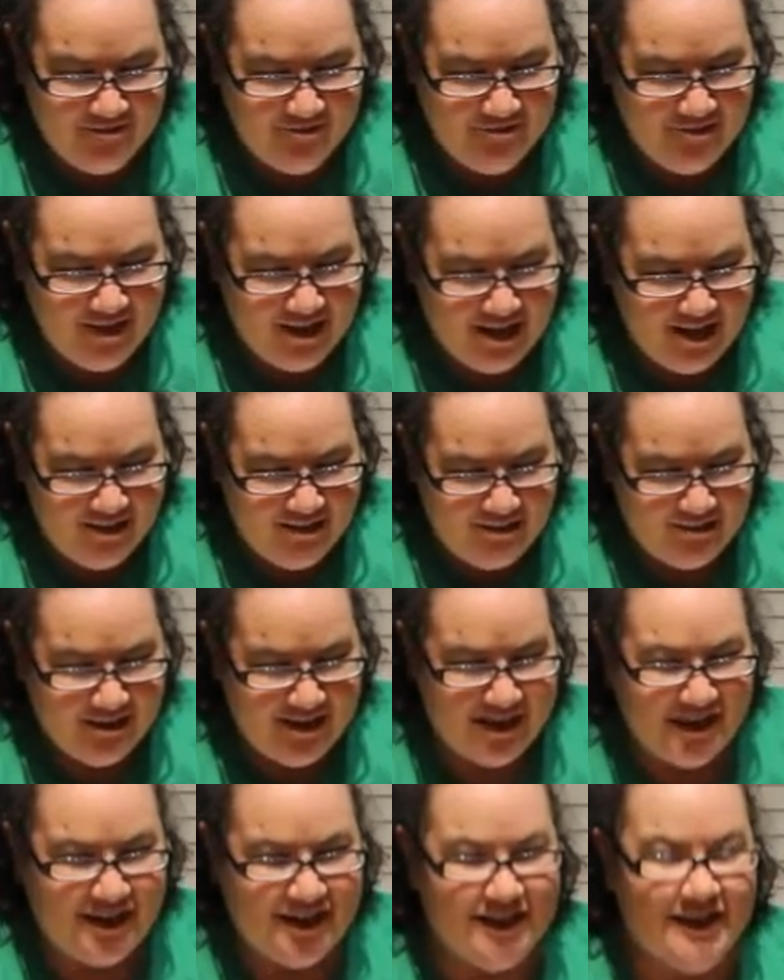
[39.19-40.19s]

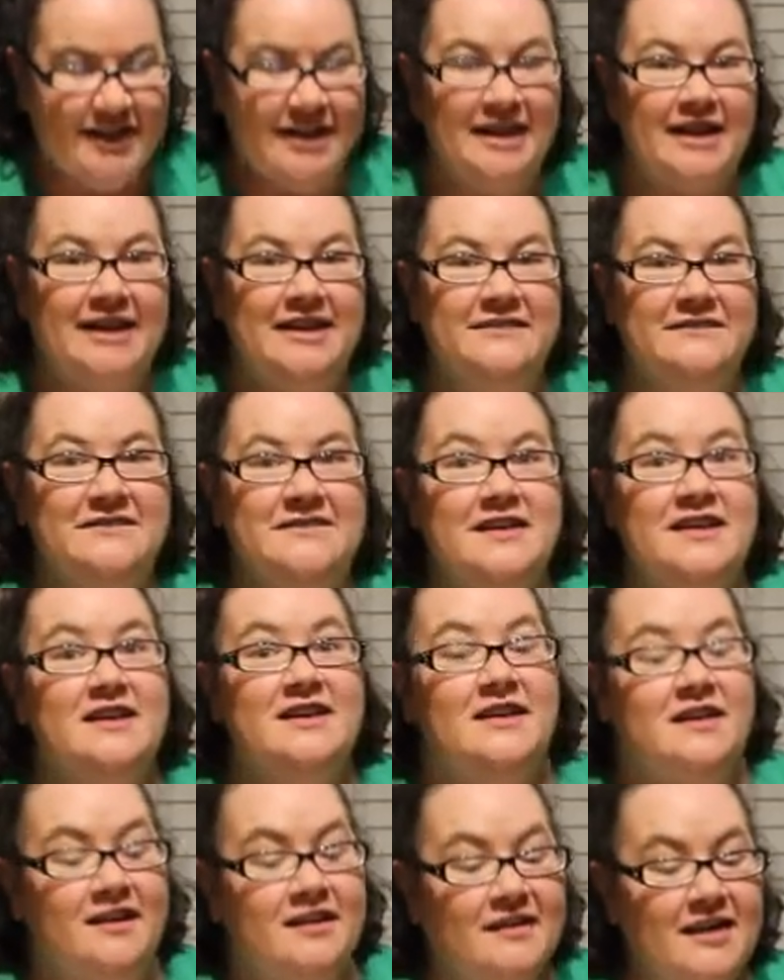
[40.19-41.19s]
Very good.
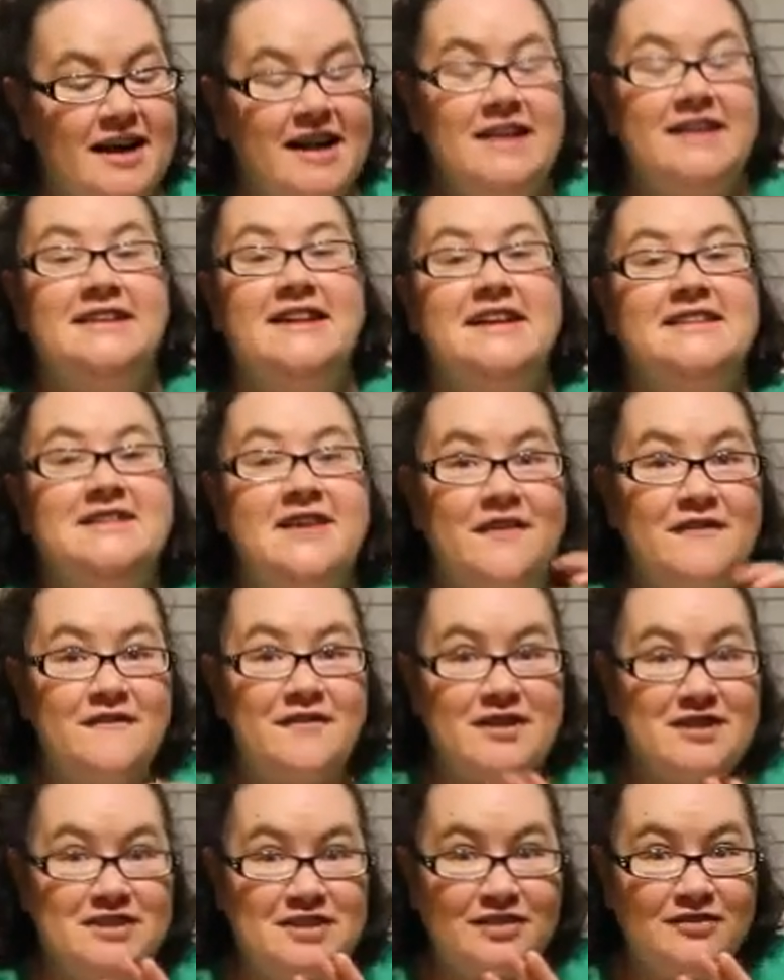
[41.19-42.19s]
Alright, that's our
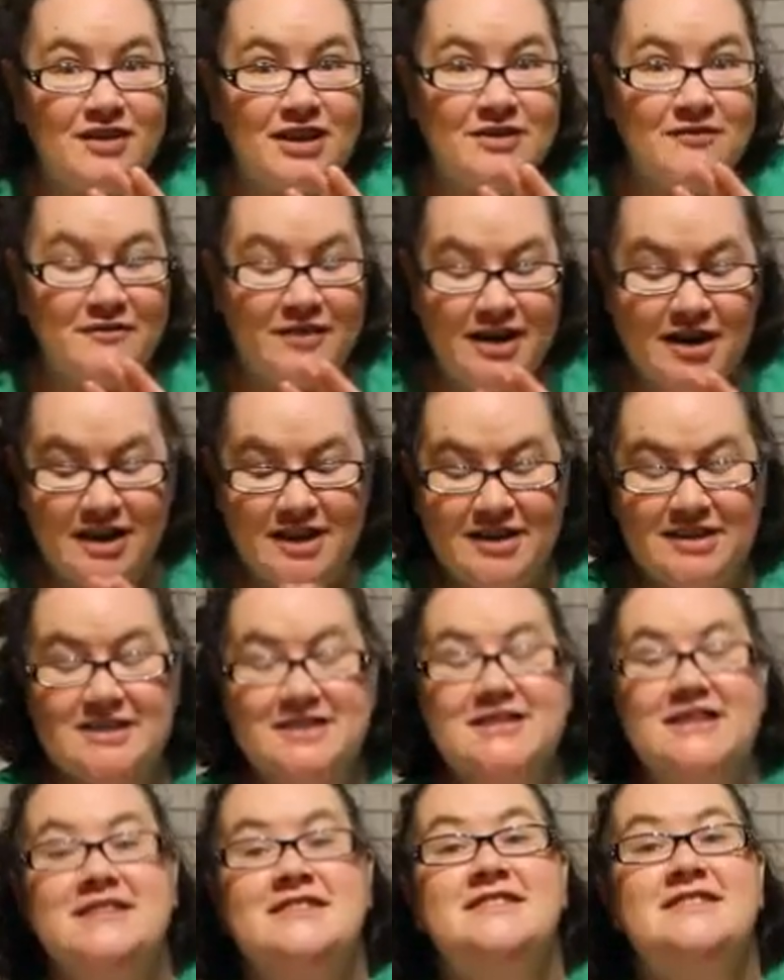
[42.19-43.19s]
first 3
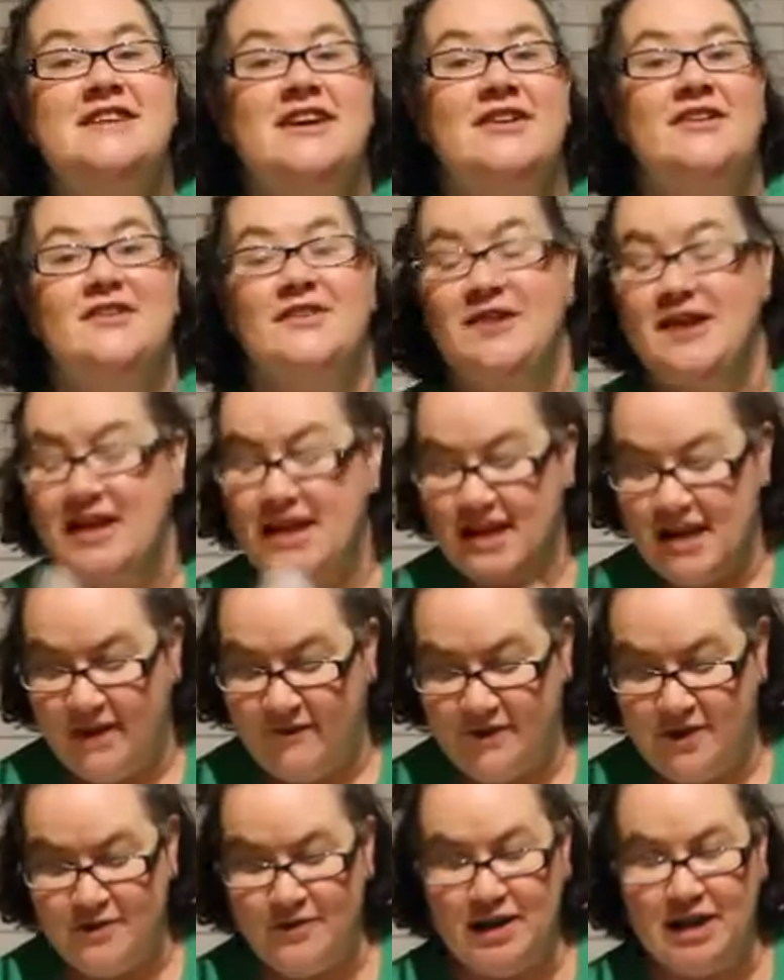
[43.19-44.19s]
words. So
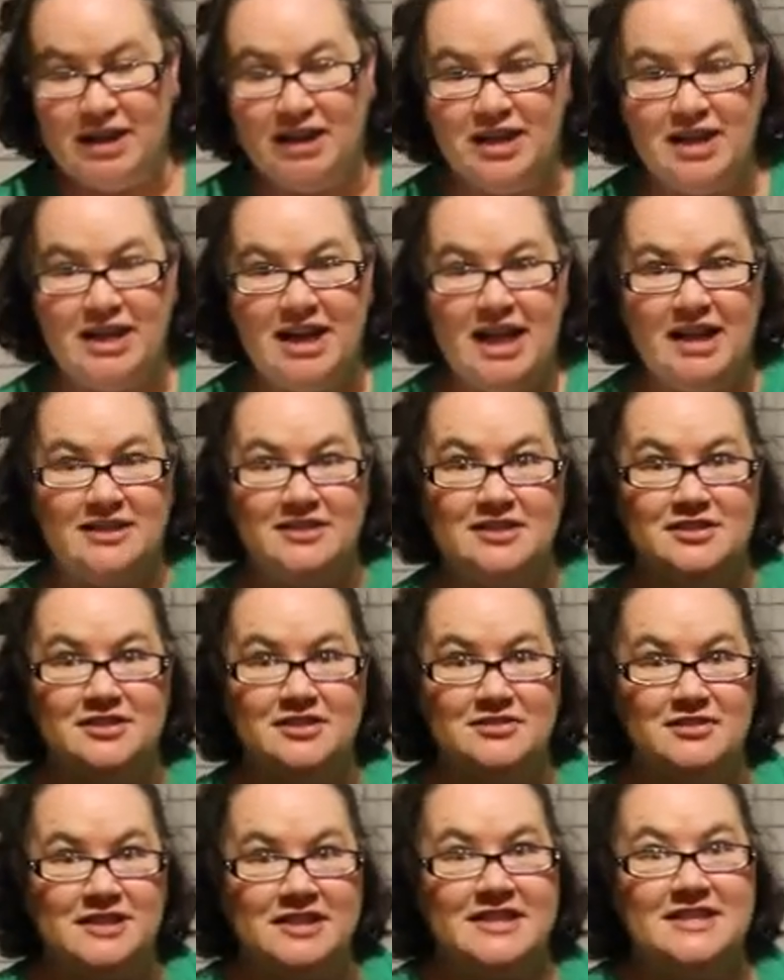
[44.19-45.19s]
if you want to learn how to
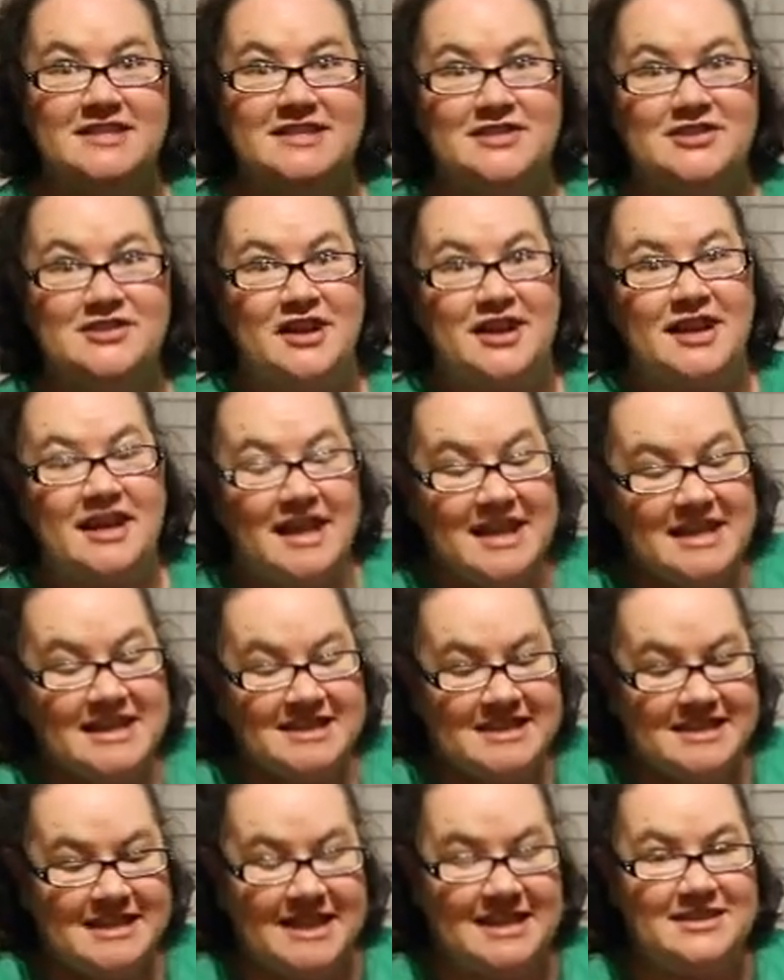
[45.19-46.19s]
do this trick,
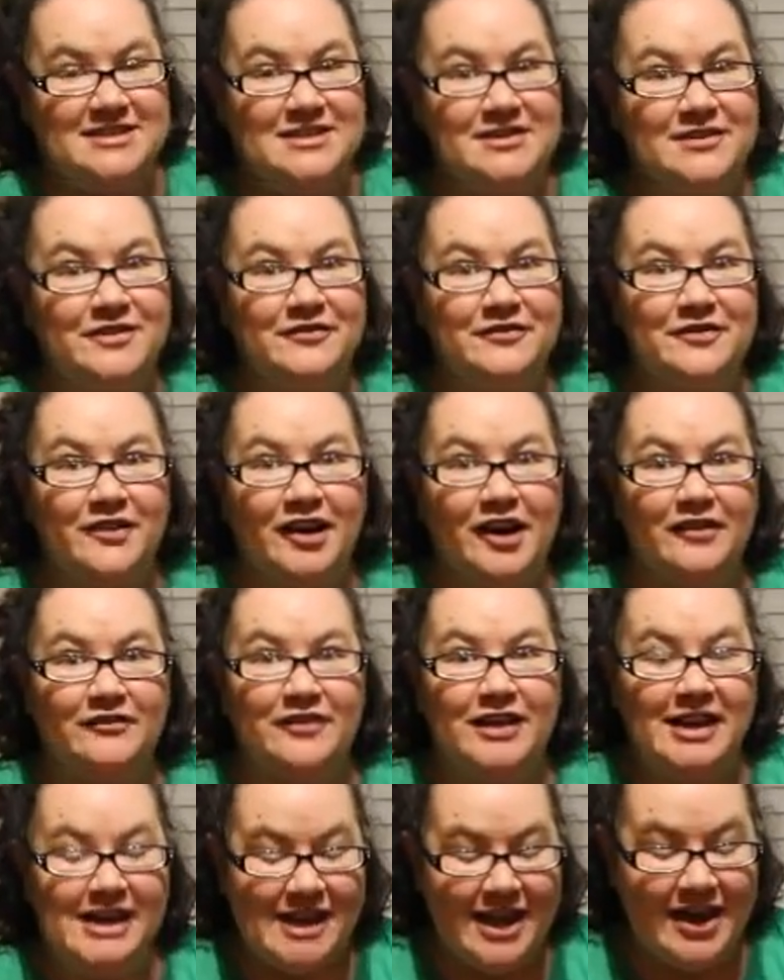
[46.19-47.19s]
stay tuned for our
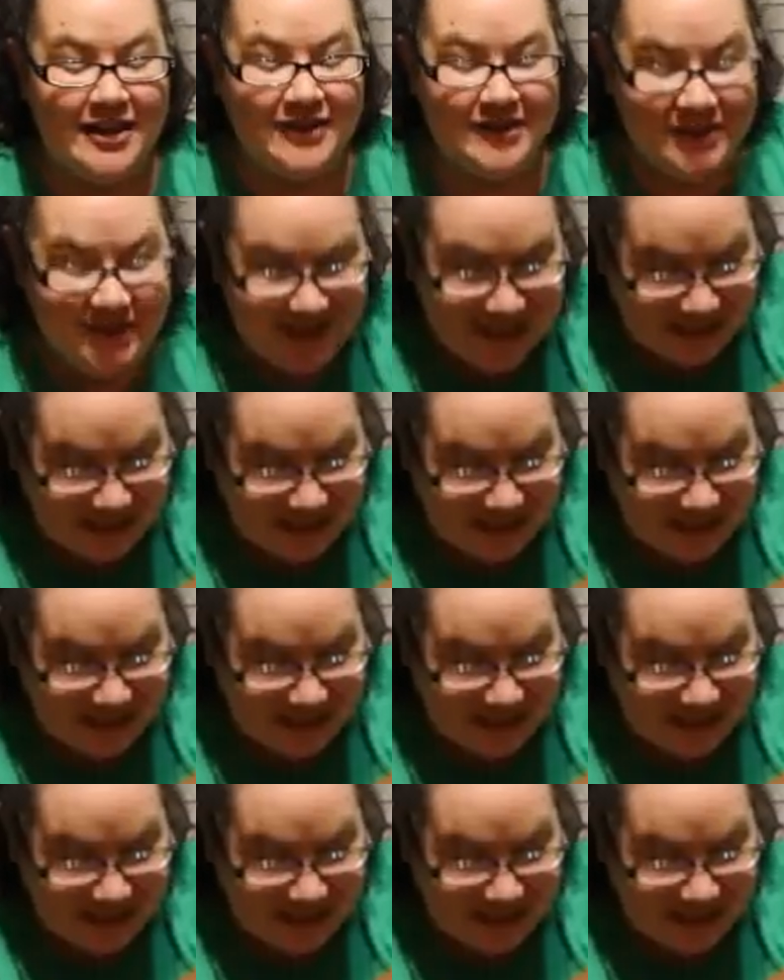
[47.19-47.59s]
video.